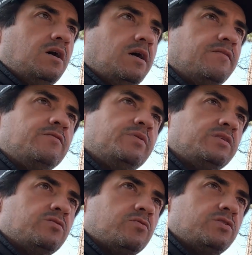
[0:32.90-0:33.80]
If you
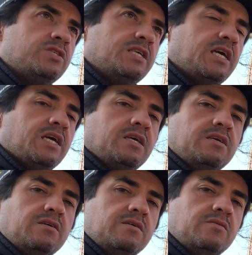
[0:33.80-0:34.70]
place an order today,
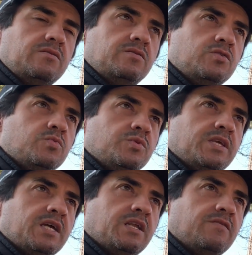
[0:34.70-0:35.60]
you would
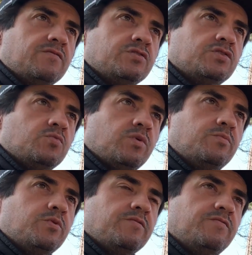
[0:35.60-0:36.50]
get a version
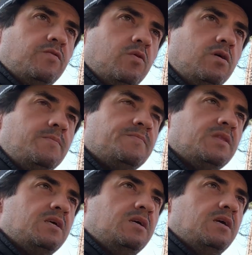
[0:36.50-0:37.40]
1.4.
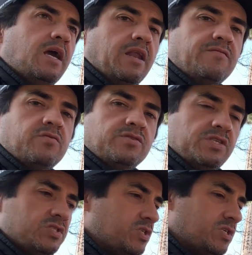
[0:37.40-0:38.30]
And of course,
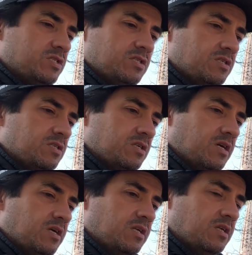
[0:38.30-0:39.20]
it's just
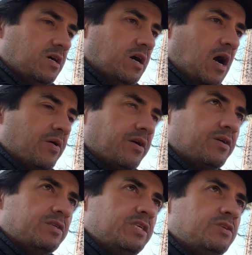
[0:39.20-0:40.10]
our
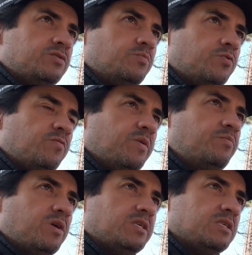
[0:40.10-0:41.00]
continuous improvement
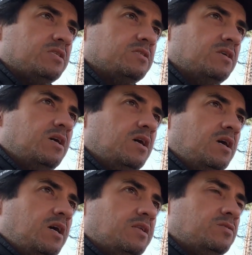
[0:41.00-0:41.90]
process.
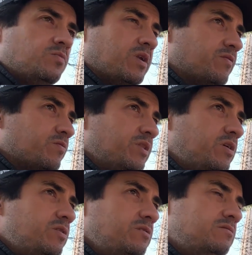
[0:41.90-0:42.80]
And so whatever we
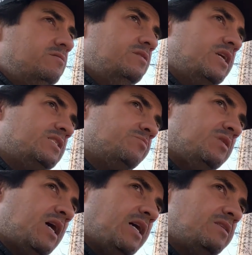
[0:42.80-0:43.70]
learn gets
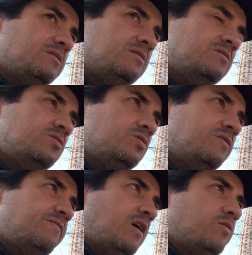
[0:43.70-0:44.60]
applied to
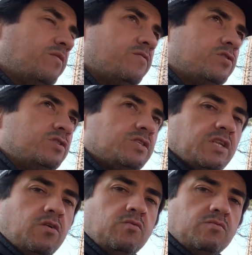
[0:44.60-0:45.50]
the following versions. And
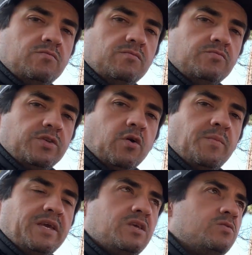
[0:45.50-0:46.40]
we don't
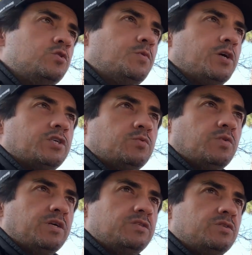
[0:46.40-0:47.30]
make huge production runs.